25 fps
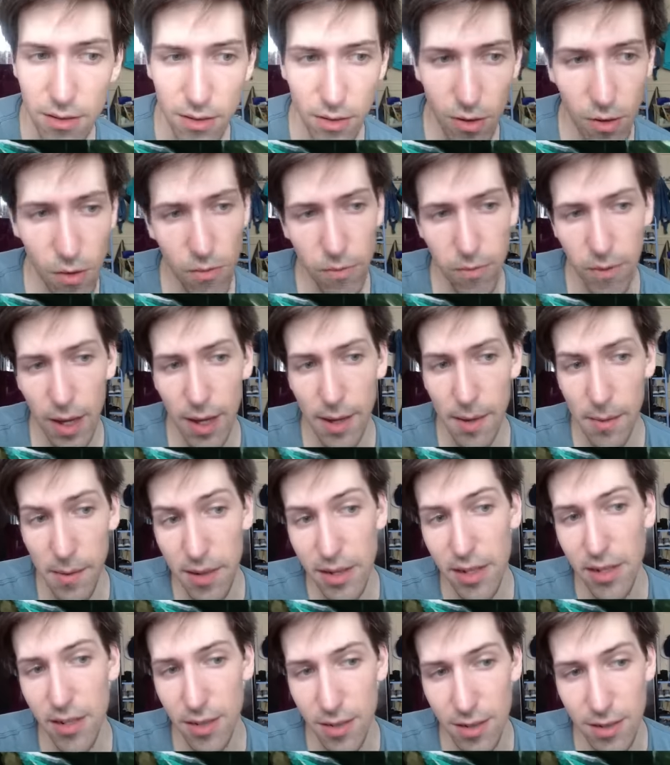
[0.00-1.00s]

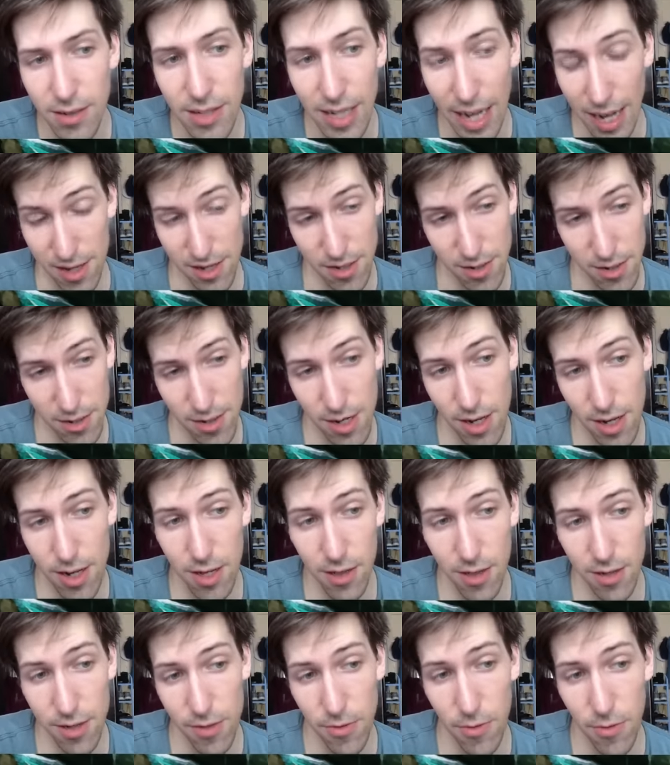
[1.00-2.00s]
mean, yes, taking
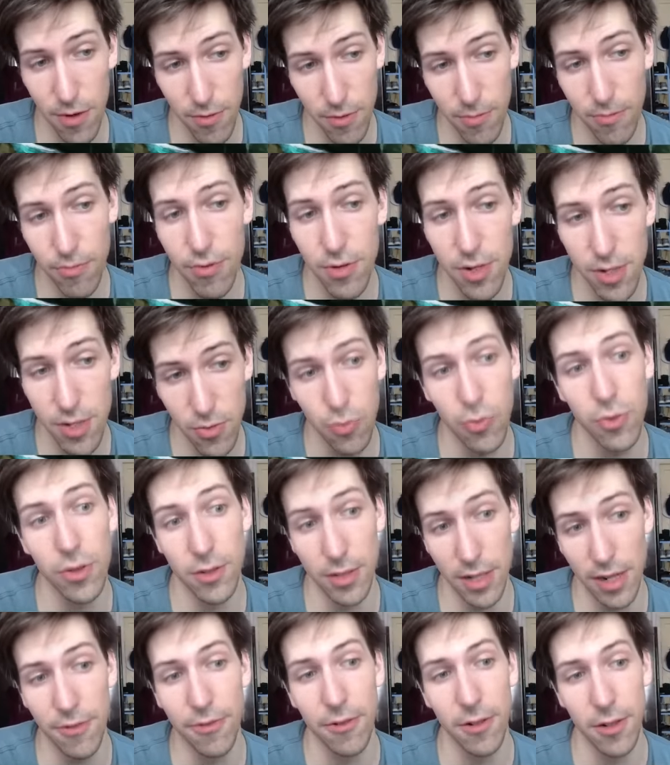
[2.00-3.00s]
this away from Priest will
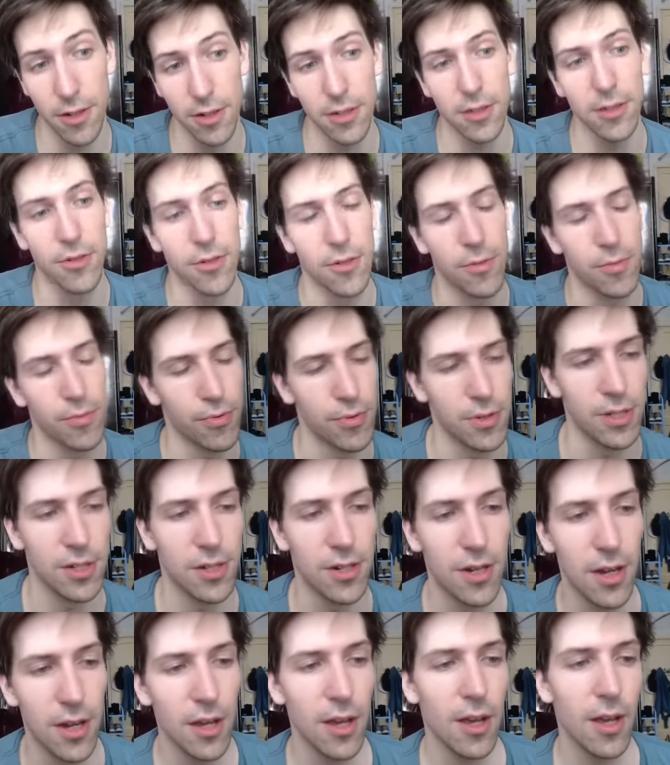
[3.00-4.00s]
definitely hurt Priest.
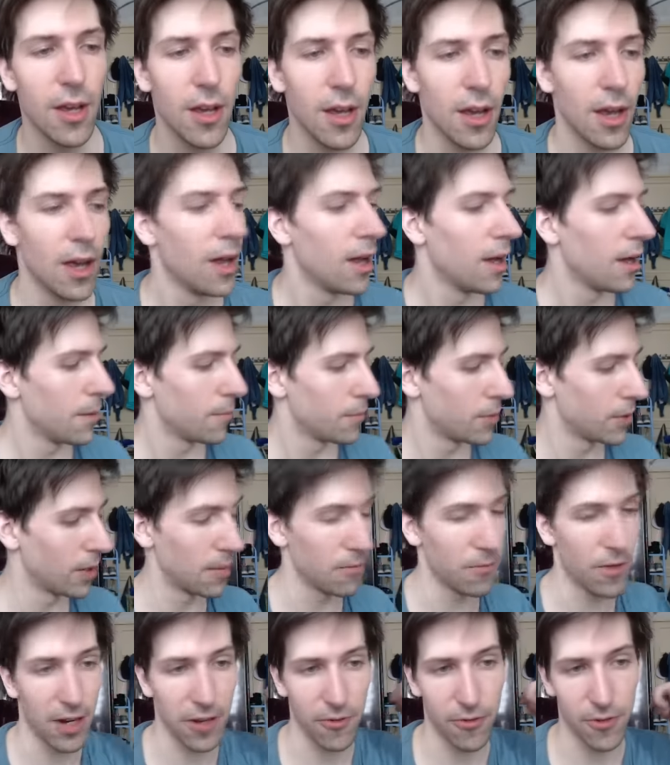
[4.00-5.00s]
But I'm
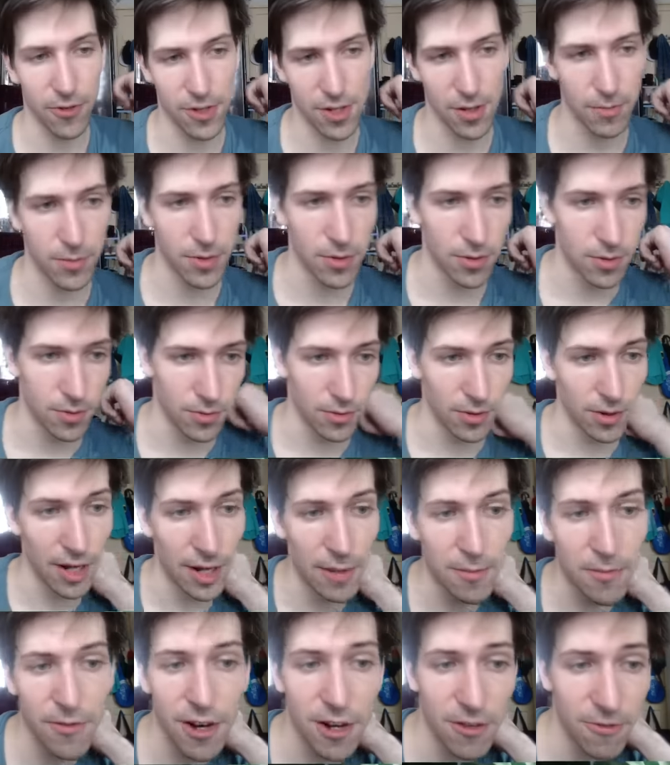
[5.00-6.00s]
ready for some new
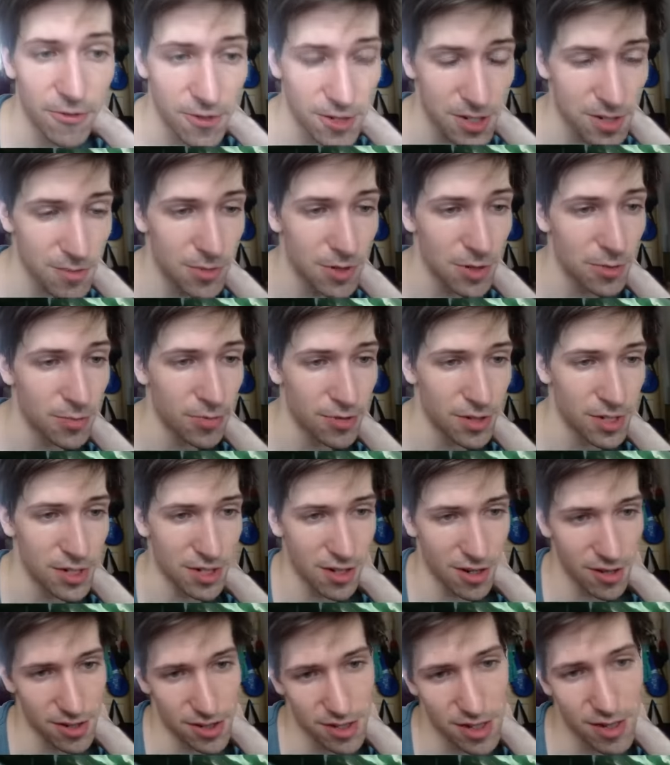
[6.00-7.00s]
Priest
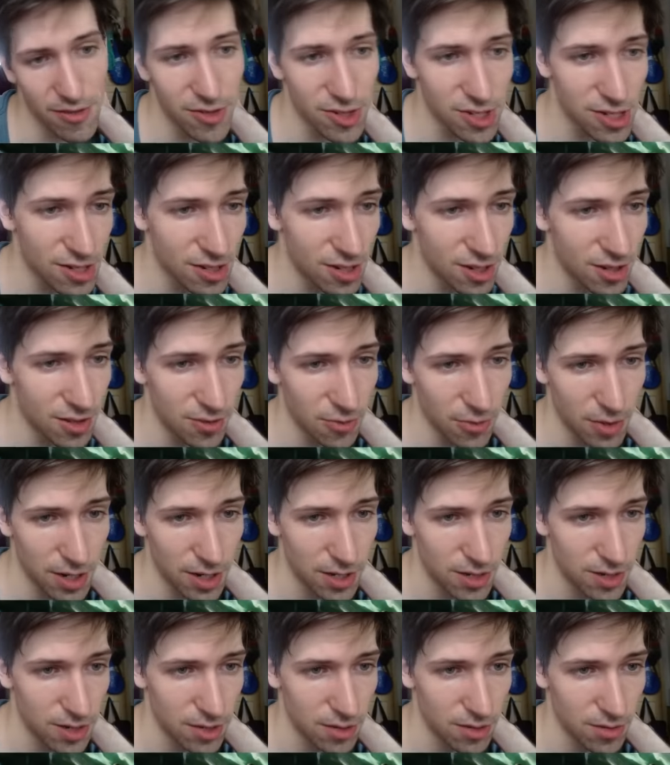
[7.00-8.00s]
cards. Give us another way
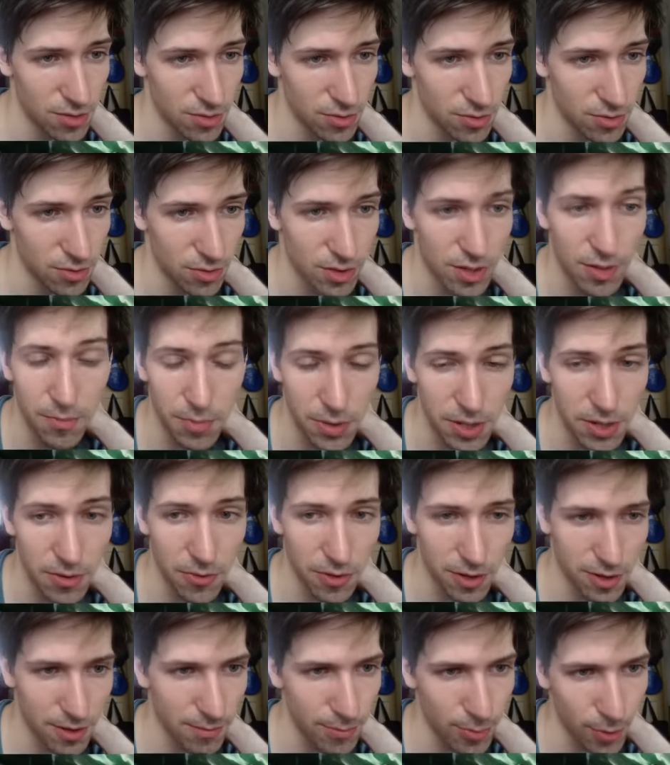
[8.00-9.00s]
to compete with
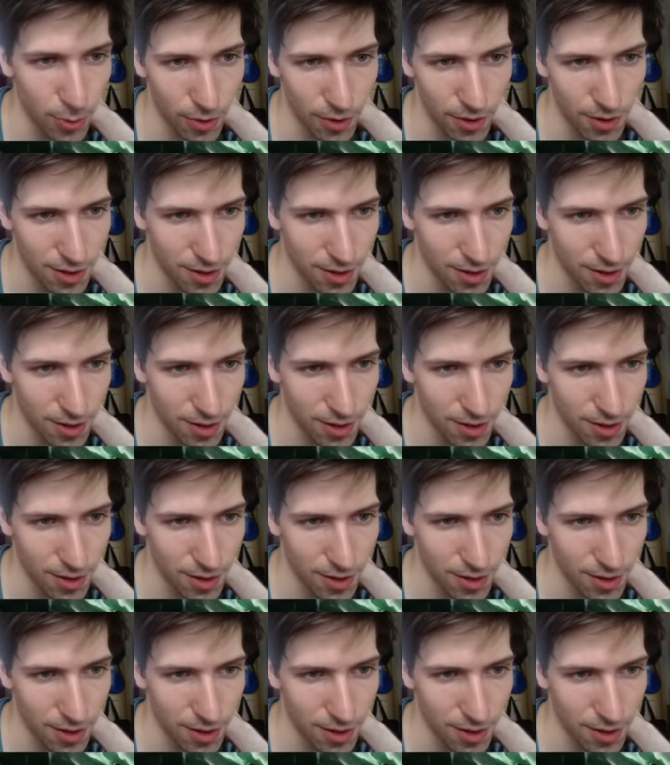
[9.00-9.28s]
the board.